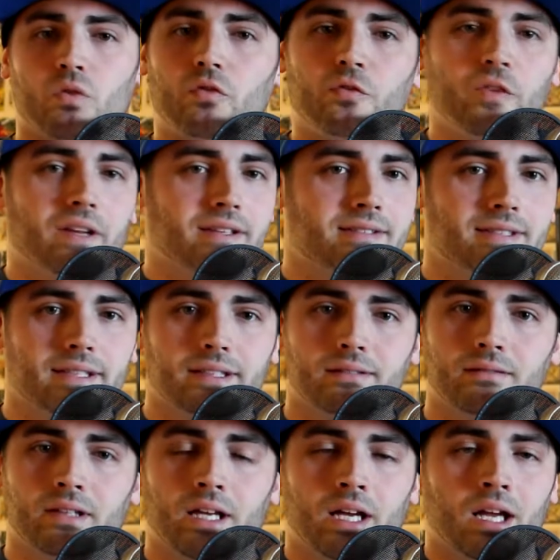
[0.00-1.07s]

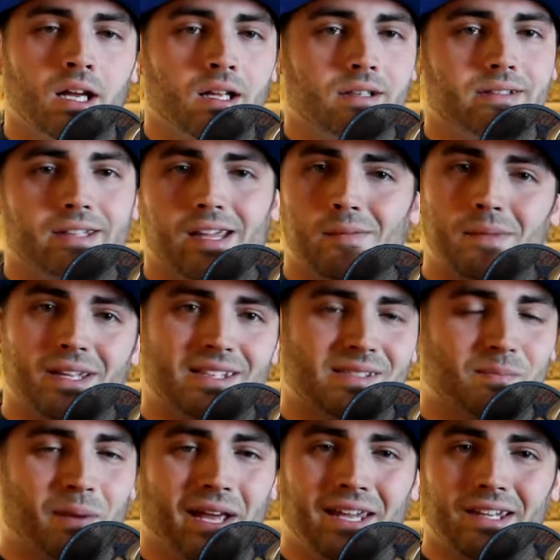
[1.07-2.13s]
fixing Damian's
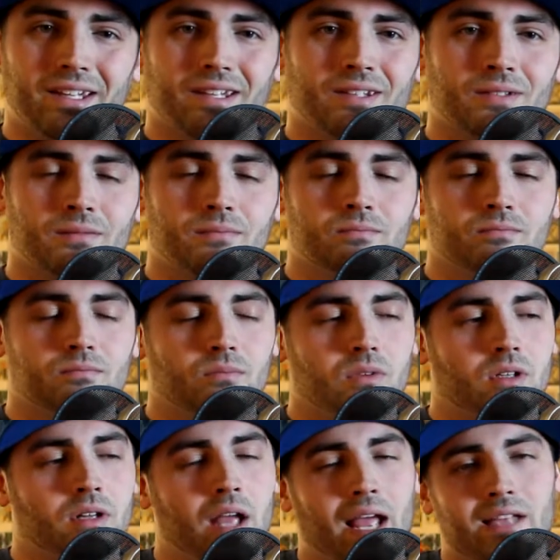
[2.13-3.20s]
bike.
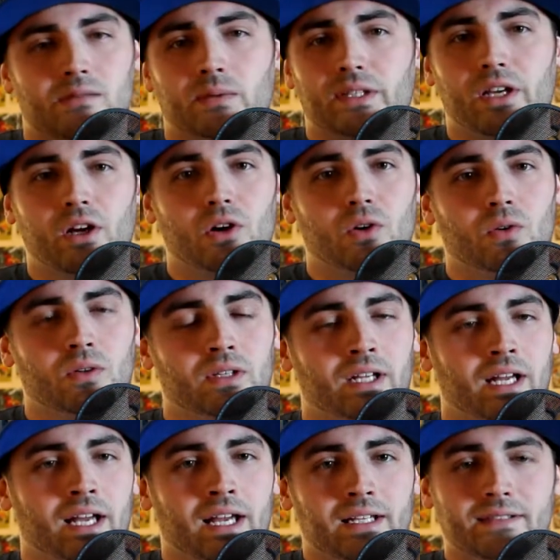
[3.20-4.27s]
As we know,
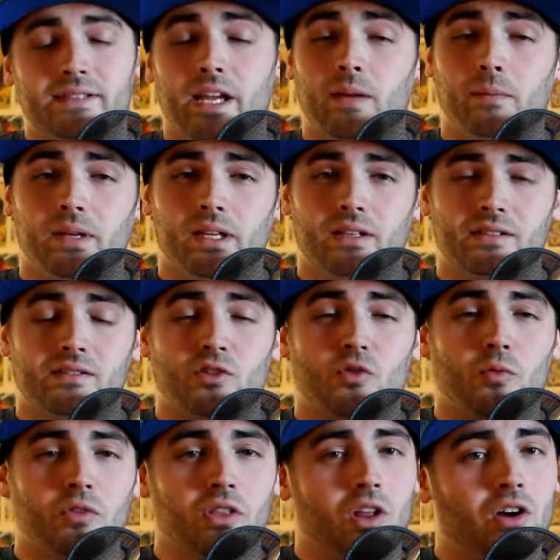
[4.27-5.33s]
Damian is no
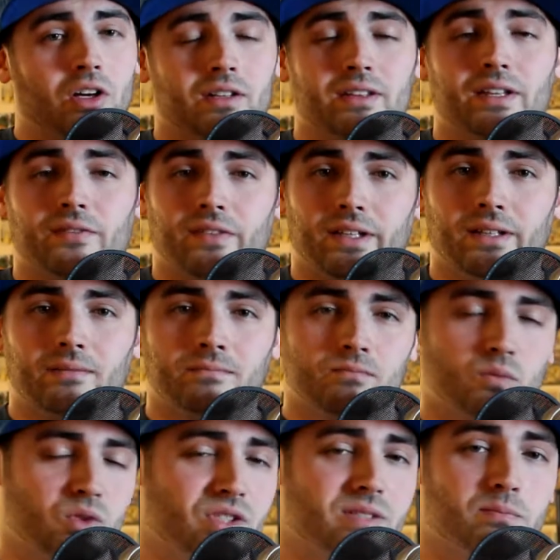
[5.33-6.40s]
longer living,
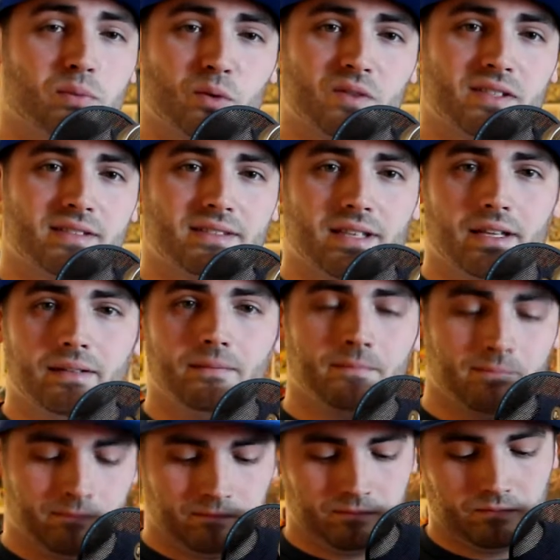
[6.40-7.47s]
which is Bruce's son.
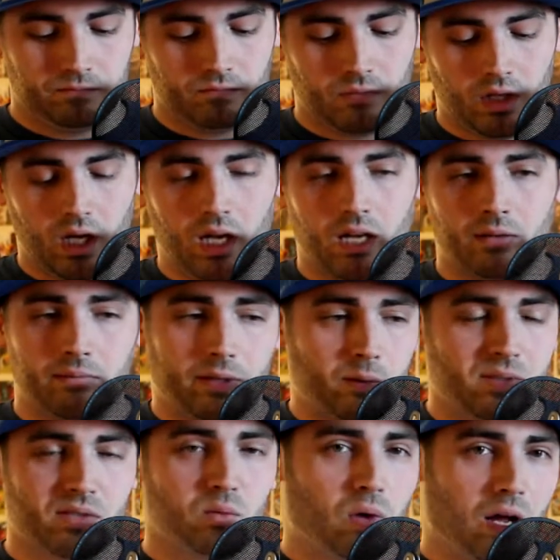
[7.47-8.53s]
Um, he
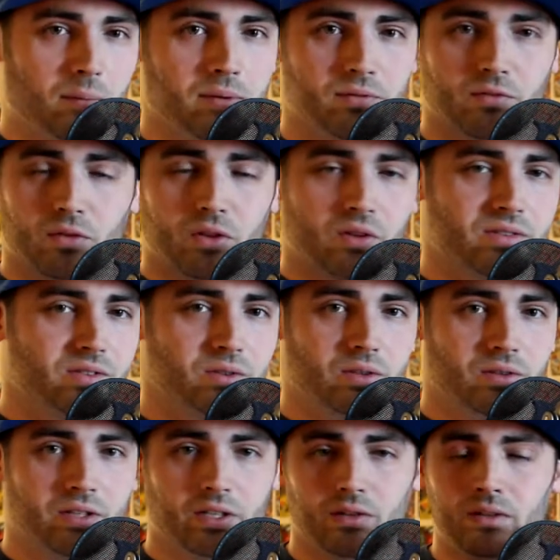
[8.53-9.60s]
was a Robin, for those who
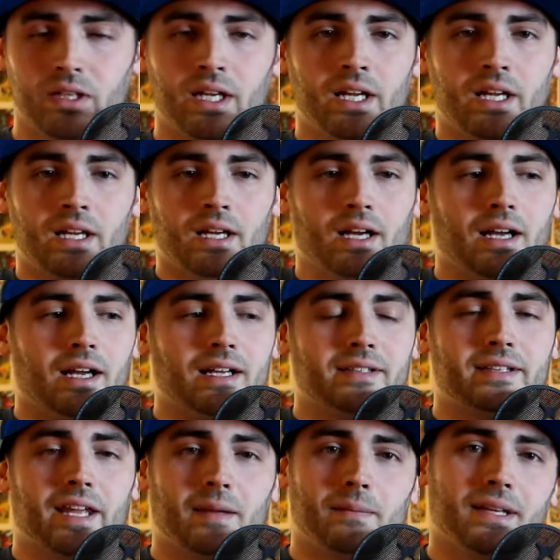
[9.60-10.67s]
don't know. Uh,
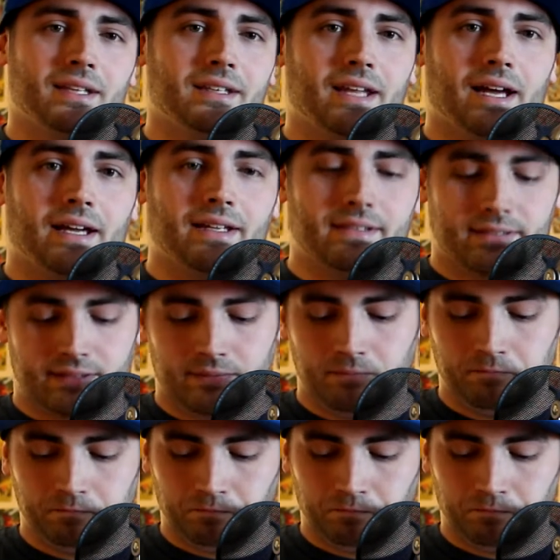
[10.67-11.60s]
Damian dies.